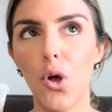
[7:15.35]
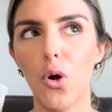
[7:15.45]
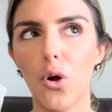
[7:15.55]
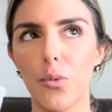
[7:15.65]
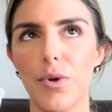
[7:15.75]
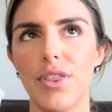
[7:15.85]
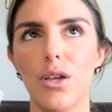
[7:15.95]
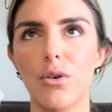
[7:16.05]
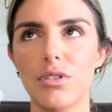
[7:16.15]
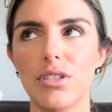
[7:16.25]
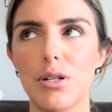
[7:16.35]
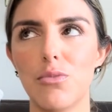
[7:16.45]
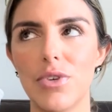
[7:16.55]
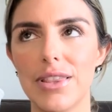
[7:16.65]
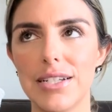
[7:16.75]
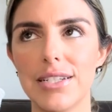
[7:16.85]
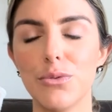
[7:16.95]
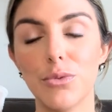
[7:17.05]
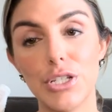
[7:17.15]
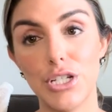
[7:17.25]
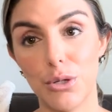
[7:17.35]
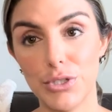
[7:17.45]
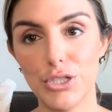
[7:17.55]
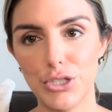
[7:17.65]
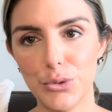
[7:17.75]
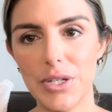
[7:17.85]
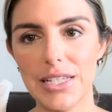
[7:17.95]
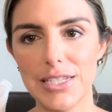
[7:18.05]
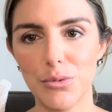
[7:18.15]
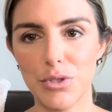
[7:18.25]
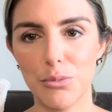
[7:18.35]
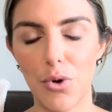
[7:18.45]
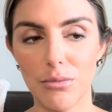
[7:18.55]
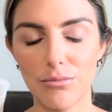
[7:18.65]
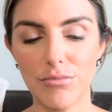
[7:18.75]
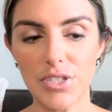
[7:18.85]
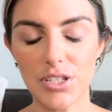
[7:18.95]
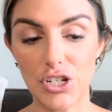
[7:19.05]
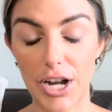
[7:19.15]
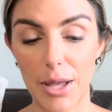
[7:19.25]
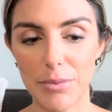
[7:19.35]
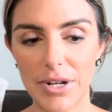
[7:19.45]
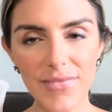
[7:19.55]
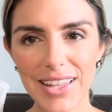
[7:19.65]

or when they go to someone that doesn't really know what they're doing, that's when the problems start happening.